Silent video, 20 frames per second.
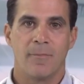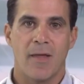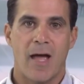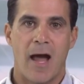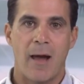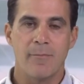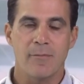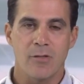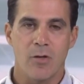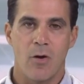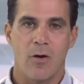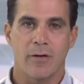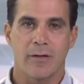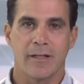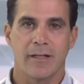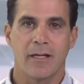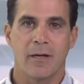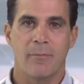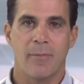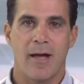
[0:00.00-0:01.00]
I'm
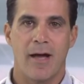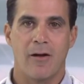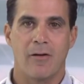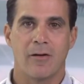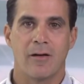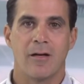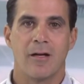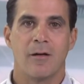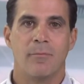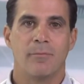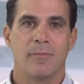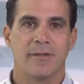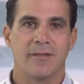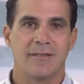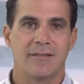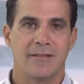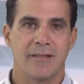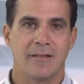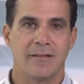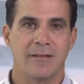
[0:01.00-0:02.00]
talking about
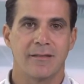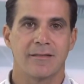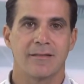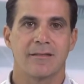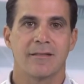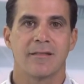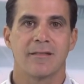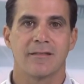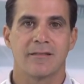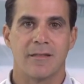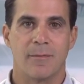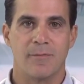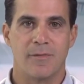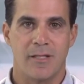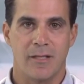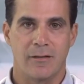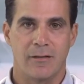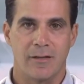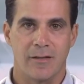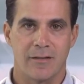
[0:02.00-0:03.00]
Bacillus
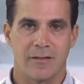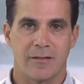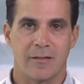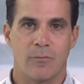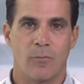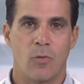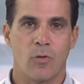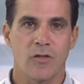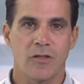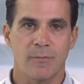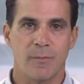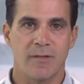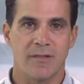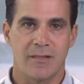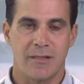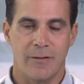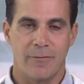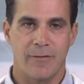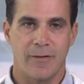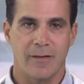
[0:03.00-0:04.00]
subtilis, more
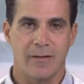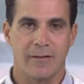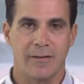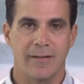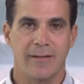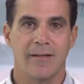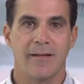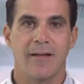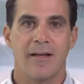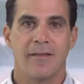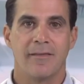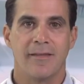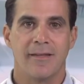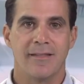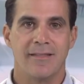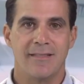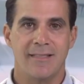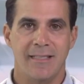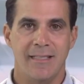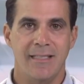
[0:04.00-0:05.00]
specifically the
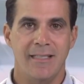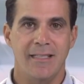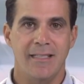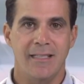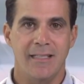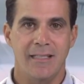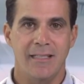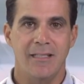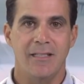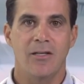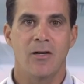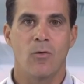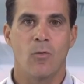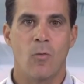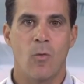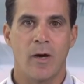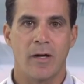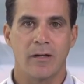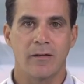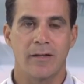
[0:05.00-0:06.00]

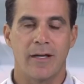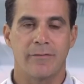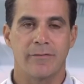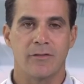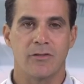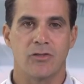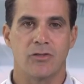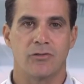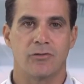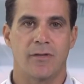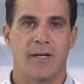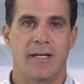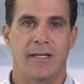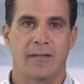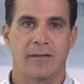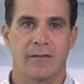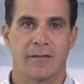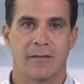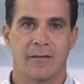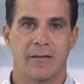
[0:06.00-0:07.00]
DE111
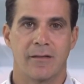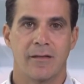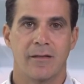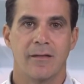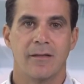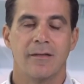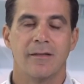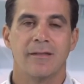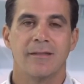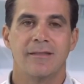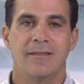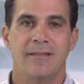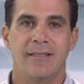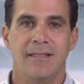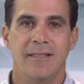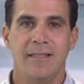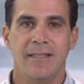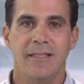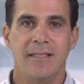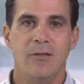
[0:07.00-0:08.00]
strain.
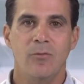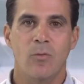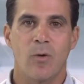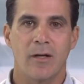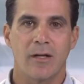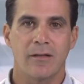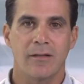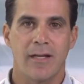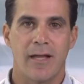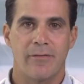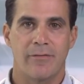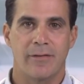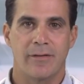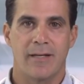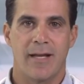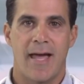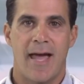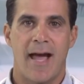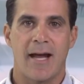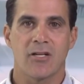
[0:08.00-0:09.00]
DE111
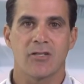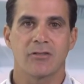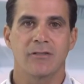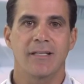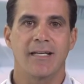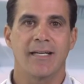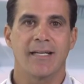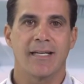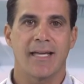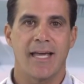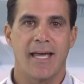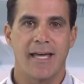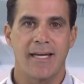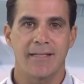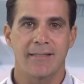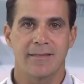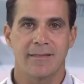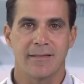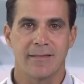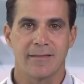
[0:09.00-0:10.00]
actually
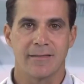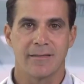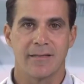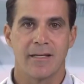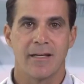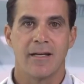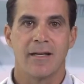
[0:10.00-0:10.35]
encases